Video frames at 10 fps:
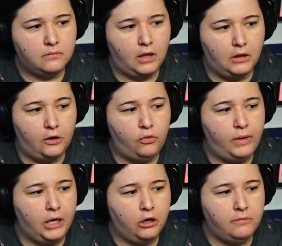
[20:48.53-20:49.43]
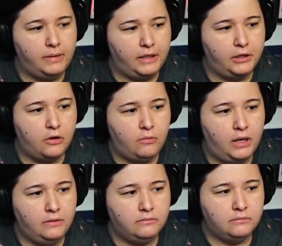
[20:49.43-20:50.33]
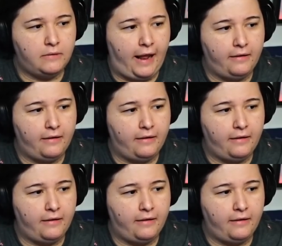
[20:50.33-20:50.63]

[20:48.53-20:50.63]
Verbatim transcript: a little weird, but you know what? That